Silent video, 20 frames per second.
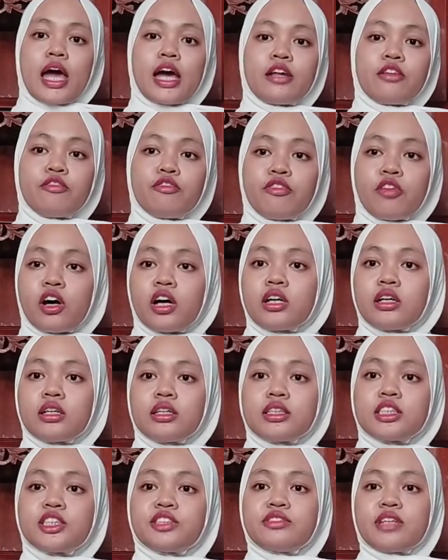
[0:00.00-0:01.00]
And
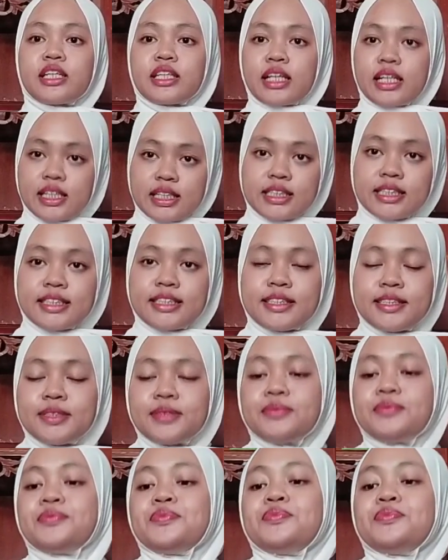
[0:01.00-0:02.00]
4. Strategies.